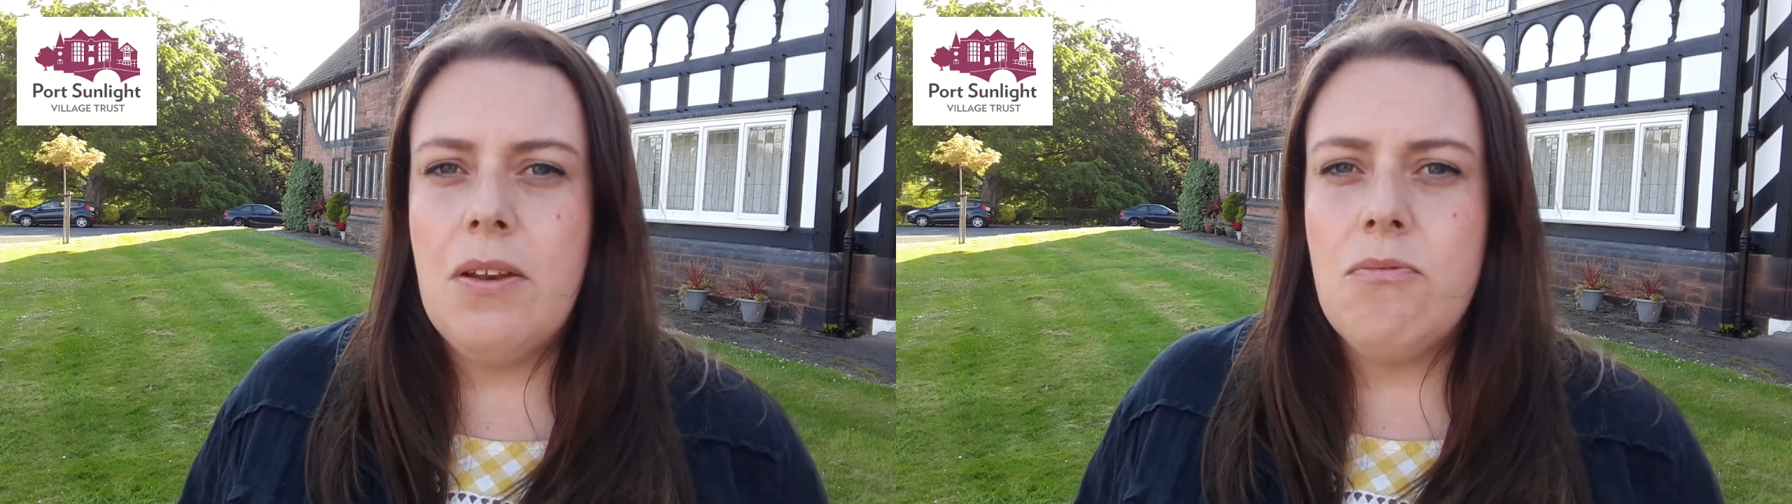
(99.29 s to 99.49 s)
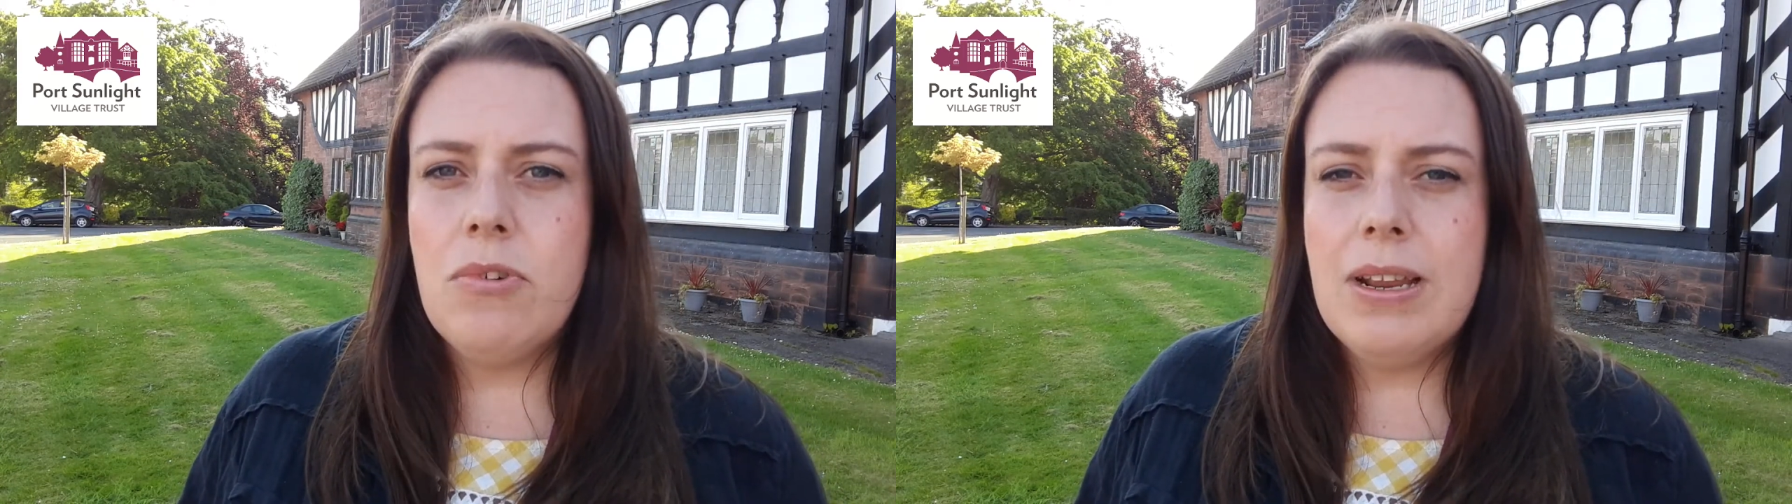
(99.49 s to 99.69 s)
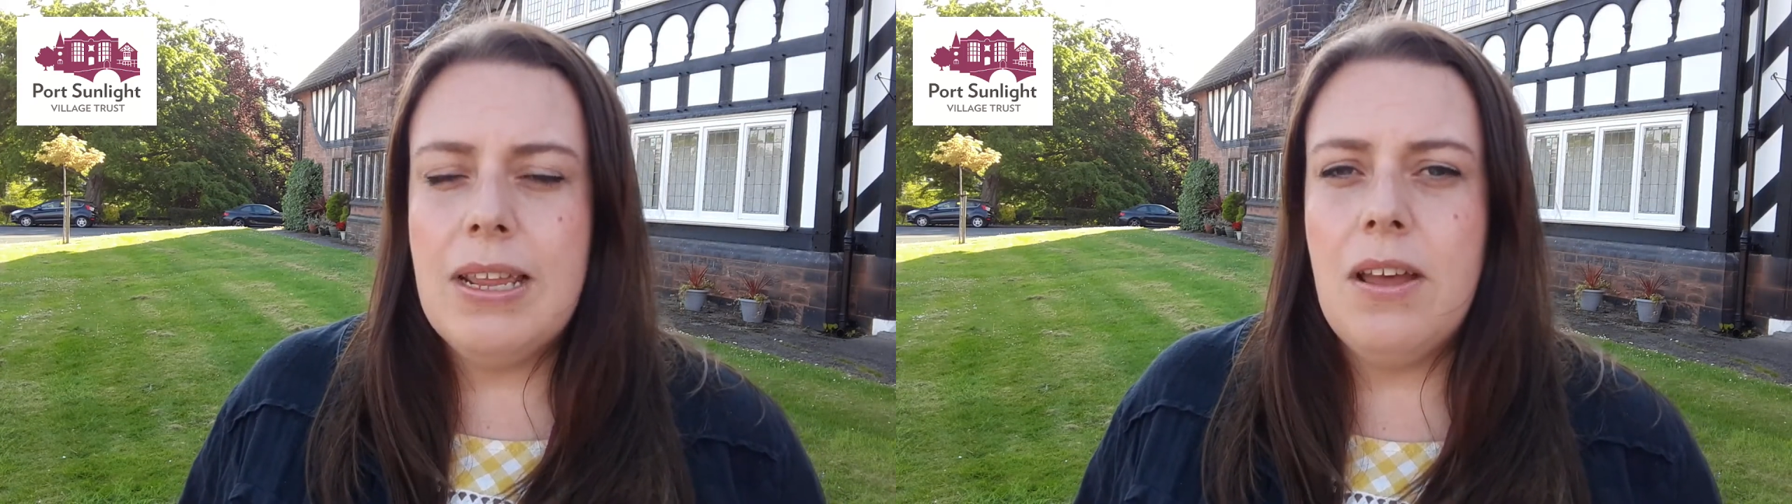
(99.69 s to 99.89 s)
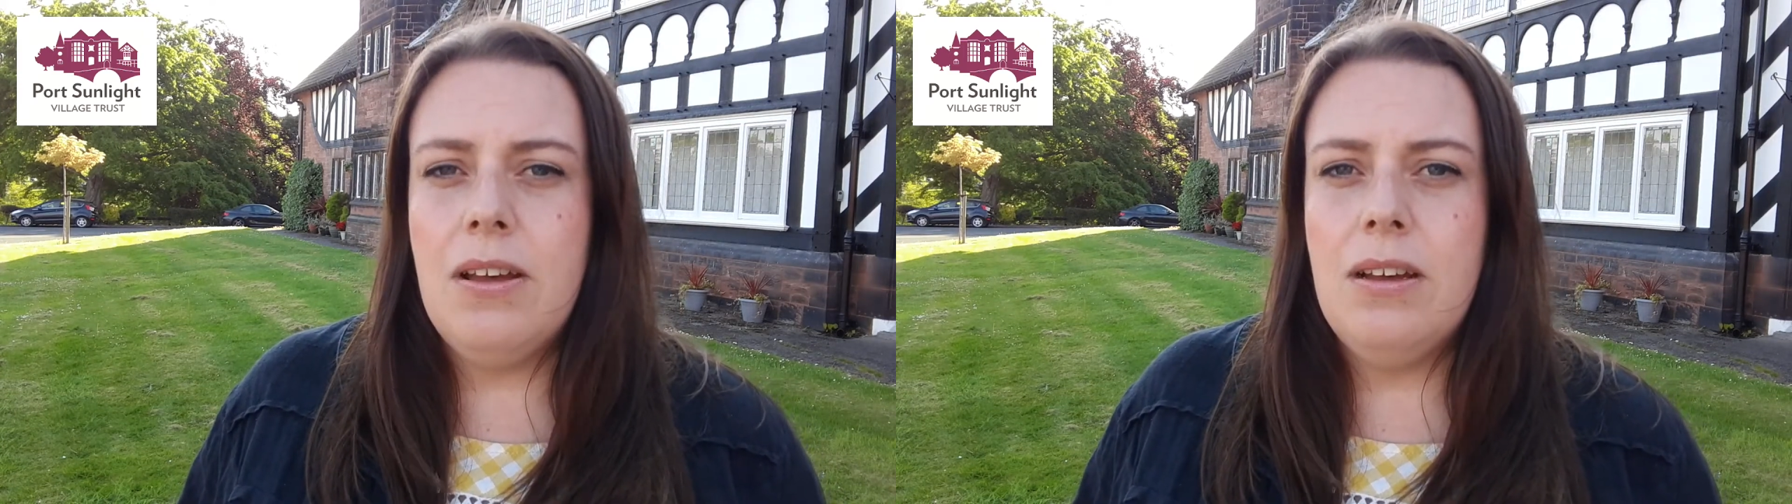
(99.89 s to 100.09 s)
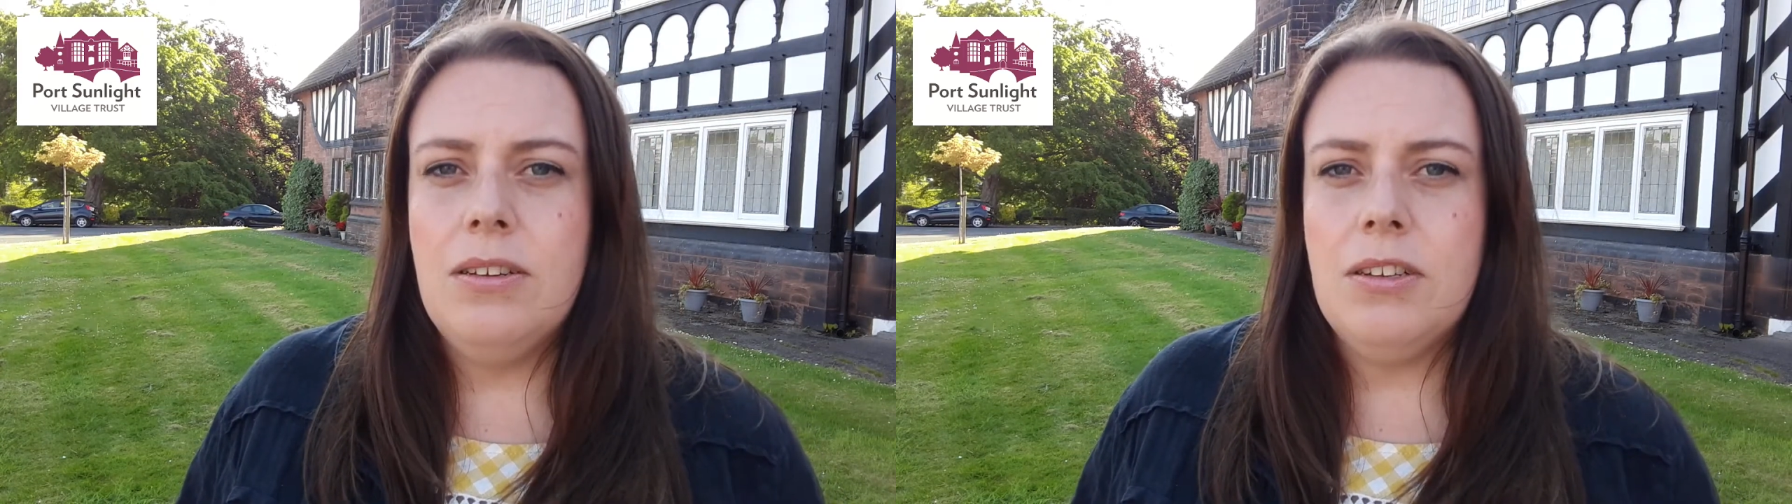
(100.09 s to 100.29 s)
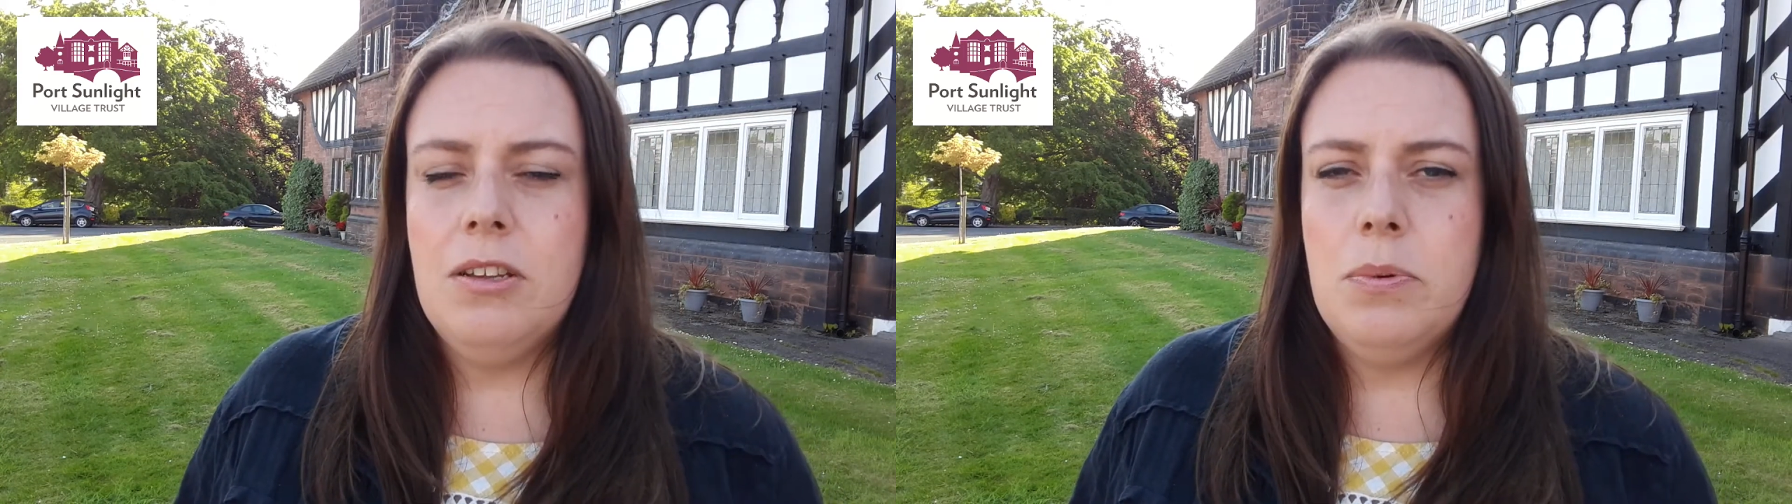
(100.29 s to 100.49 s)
and really hard on the